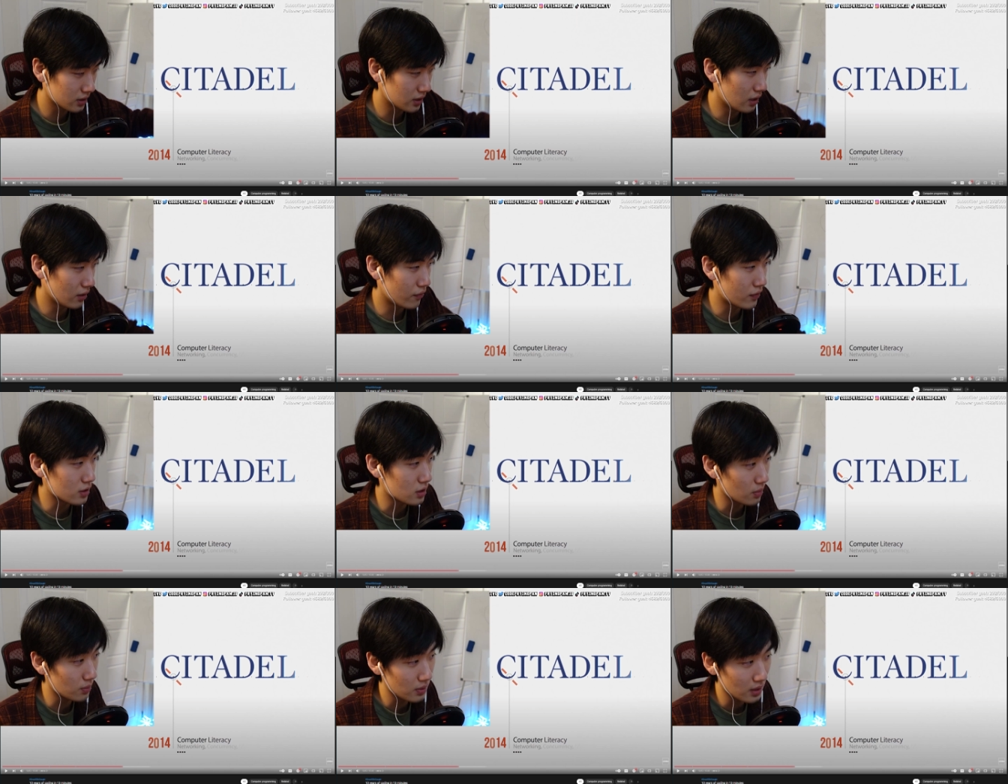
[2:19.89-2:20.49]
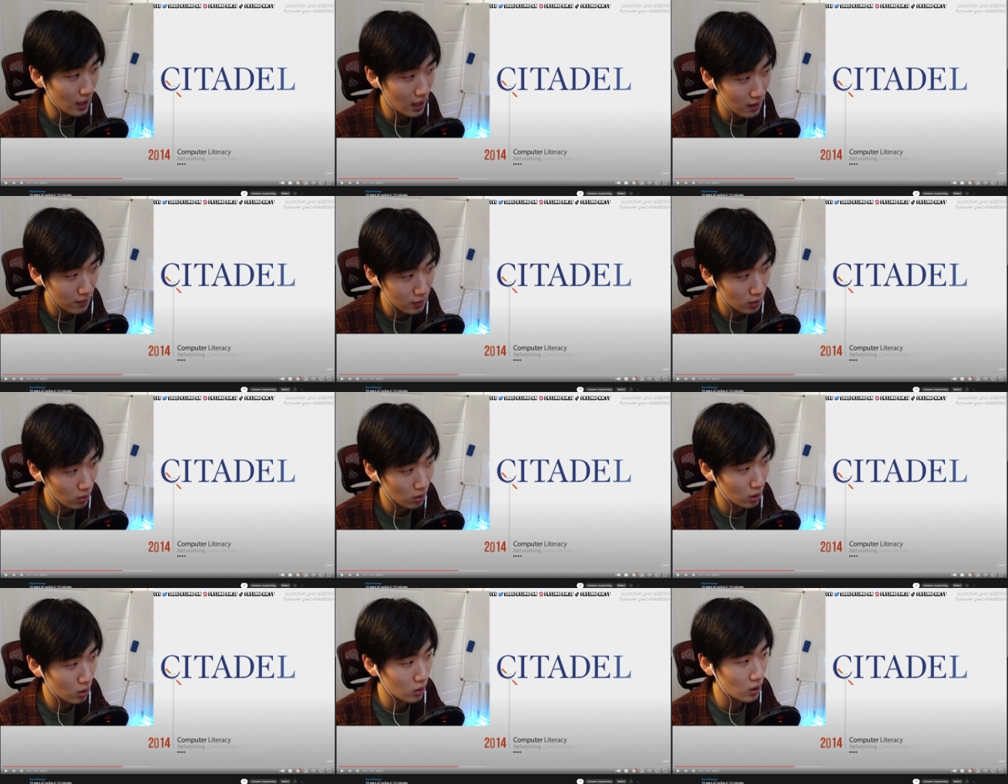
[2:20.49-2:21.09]
If it's a
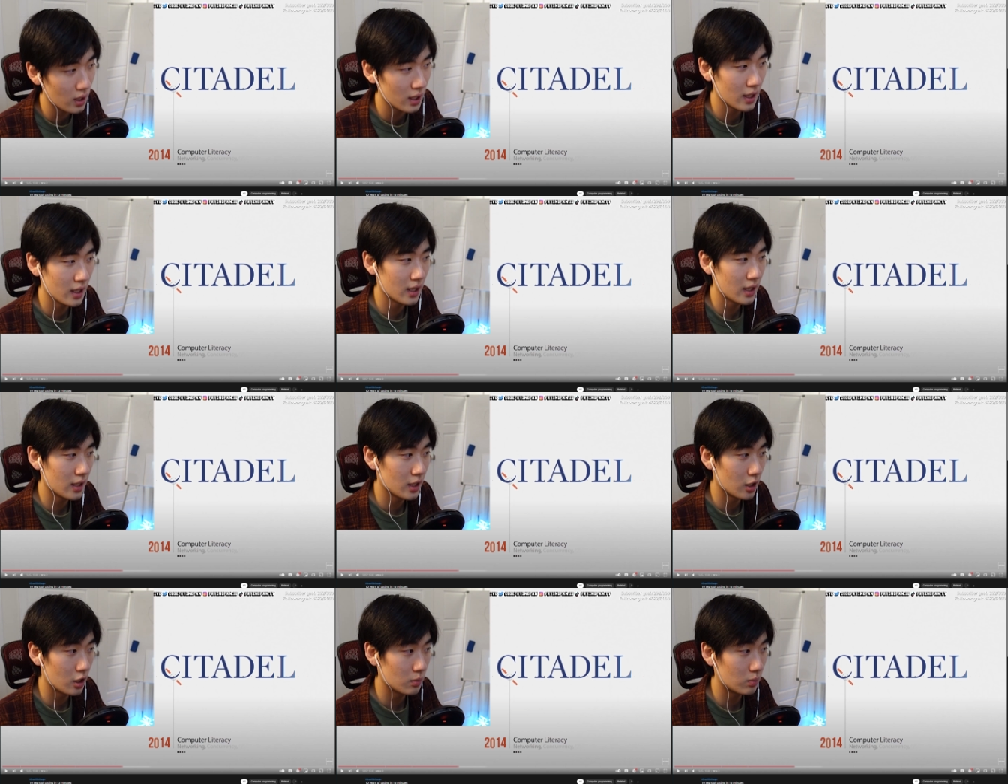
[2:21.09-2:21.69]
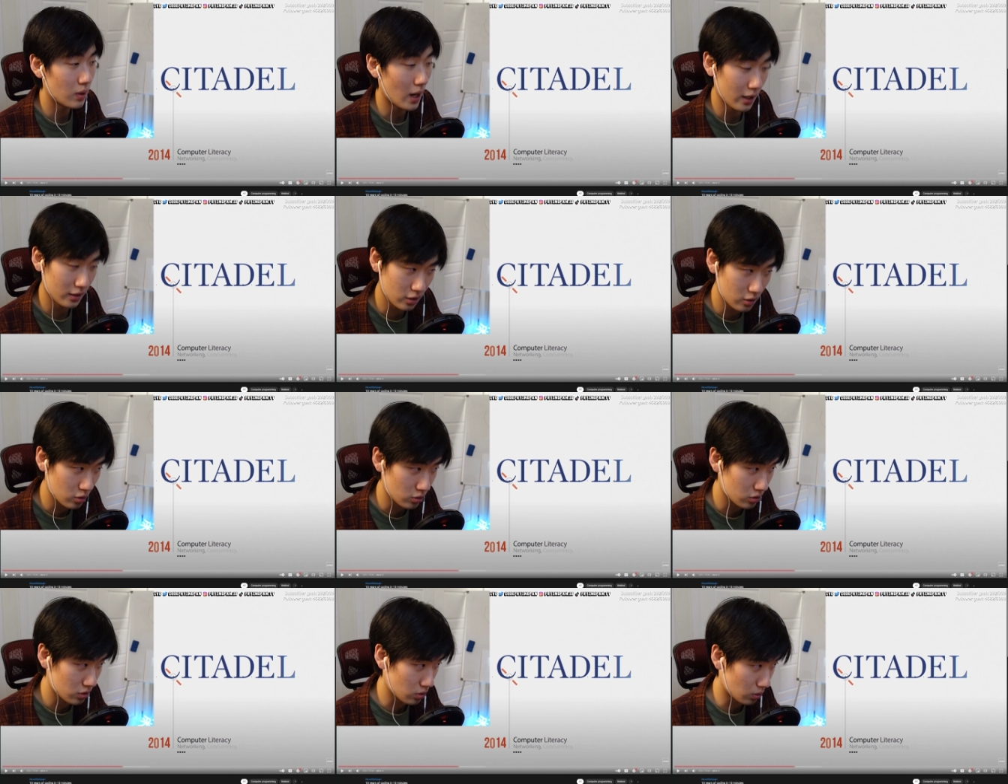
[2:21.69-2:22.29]
behavioral,
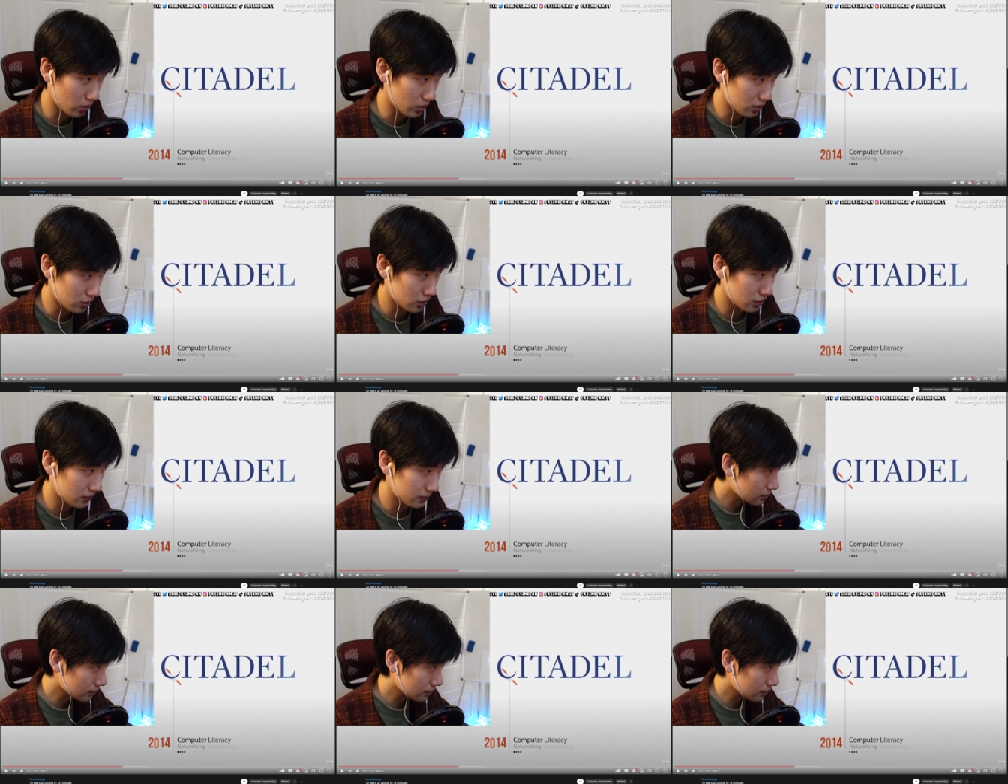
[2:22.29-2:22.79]
practice your stories